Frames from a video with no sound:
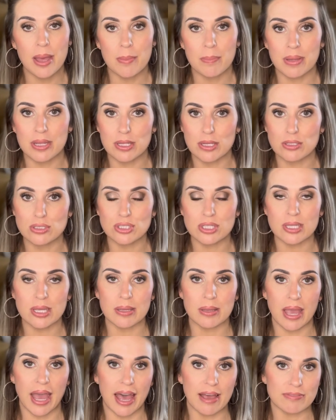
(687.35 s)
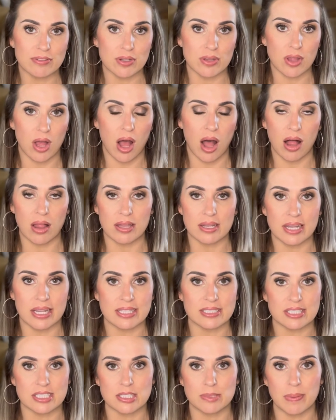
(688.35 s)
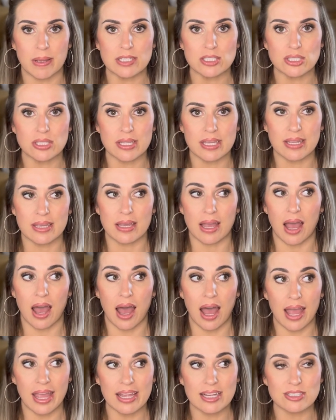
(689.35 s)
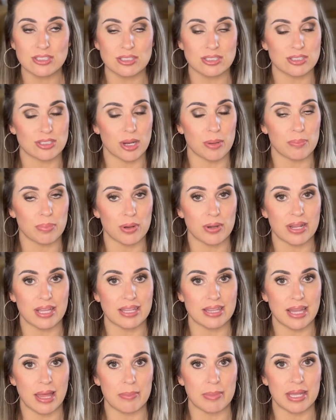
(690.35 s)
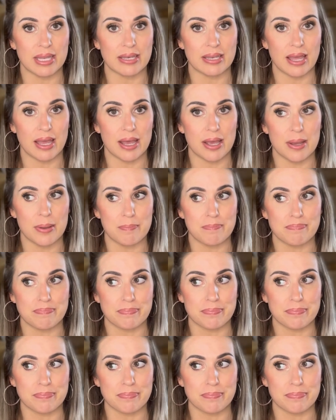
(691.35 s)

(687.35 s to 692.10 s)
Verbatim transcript: but usually after the holidays, especially, I actually start burning lemon um,